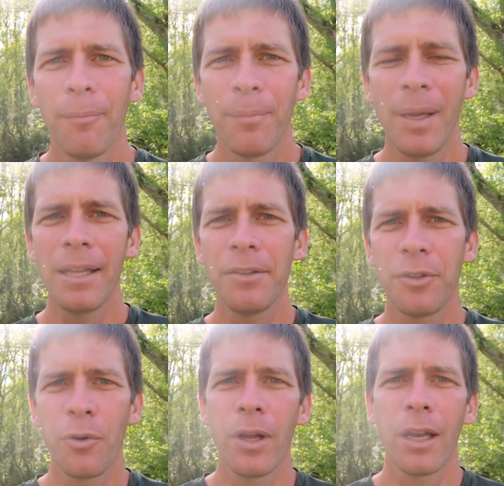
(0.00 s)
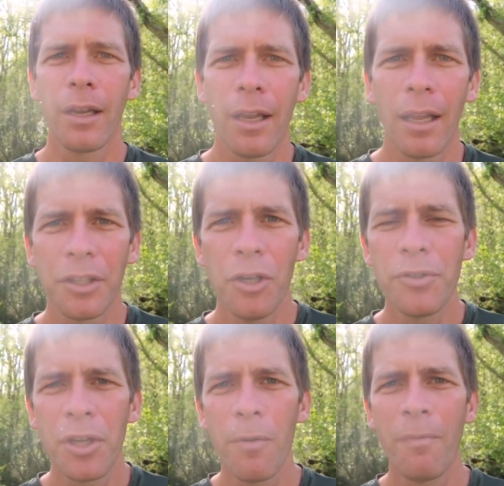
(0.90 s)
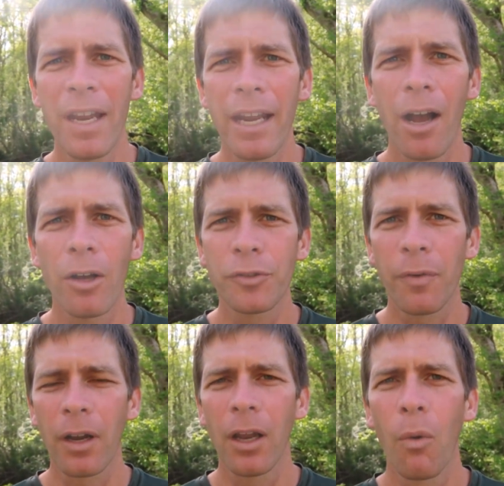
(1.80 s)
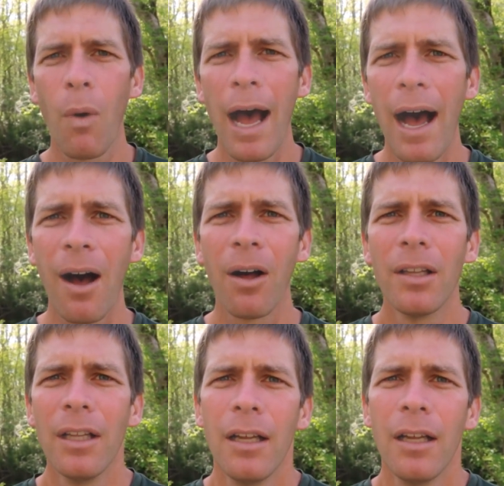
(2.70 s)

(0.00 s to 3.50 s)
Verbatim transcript: been doing YouTube videos for a little while